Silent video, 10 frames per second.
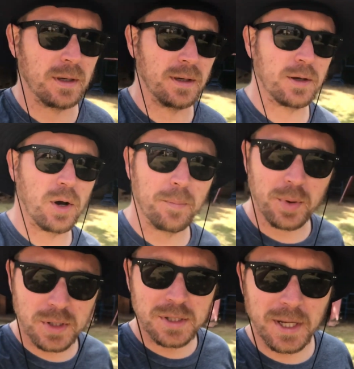
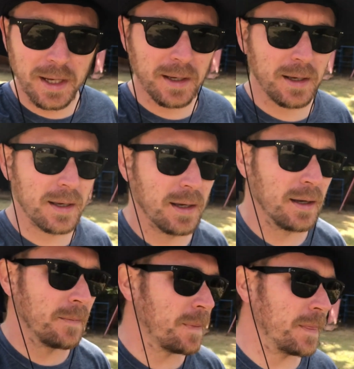composting
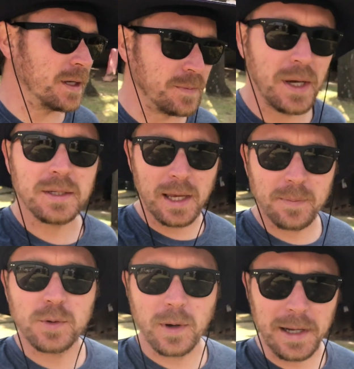is best
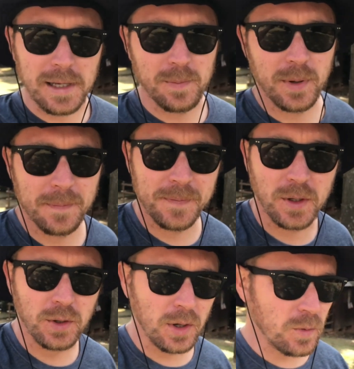kept to a heap. You
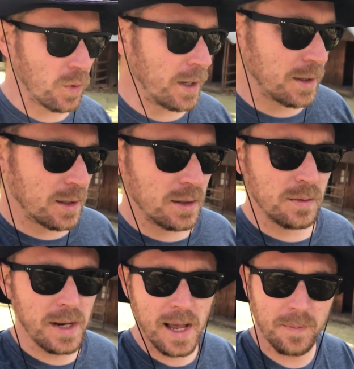don't want it to
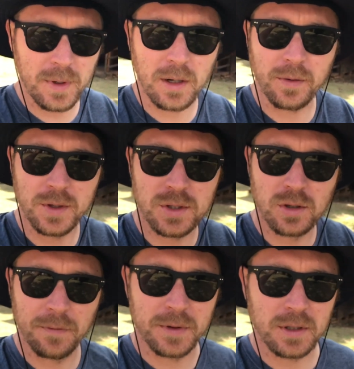be happening on the
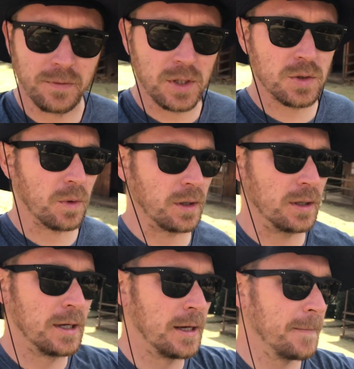surface of your soil.
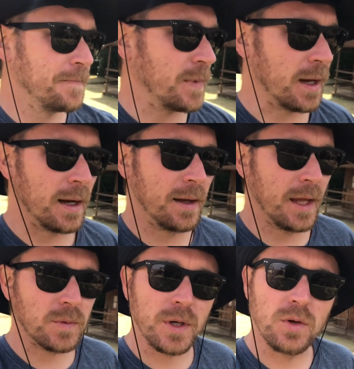
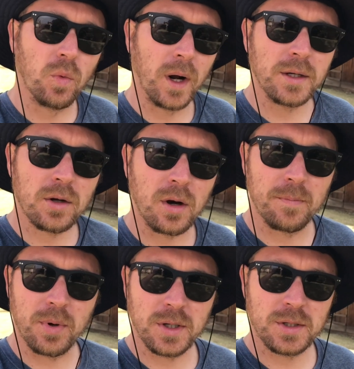That's why you want
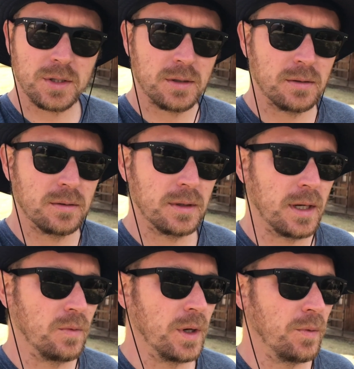composts,
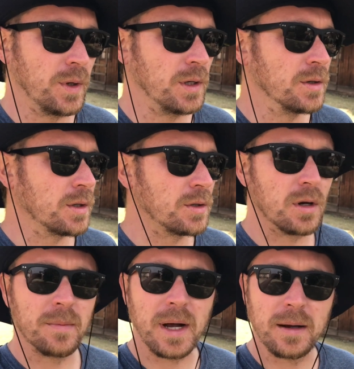and we use the
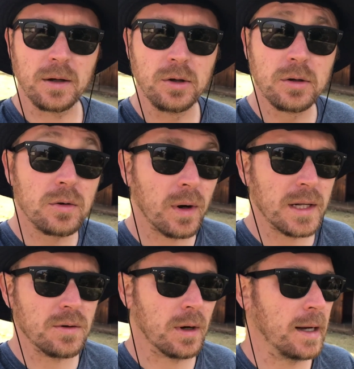term good
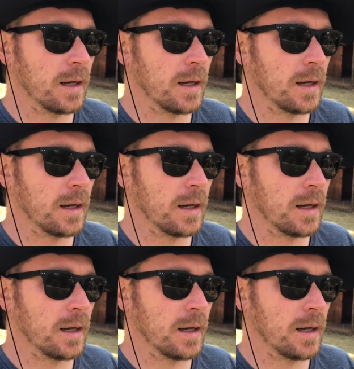quality or high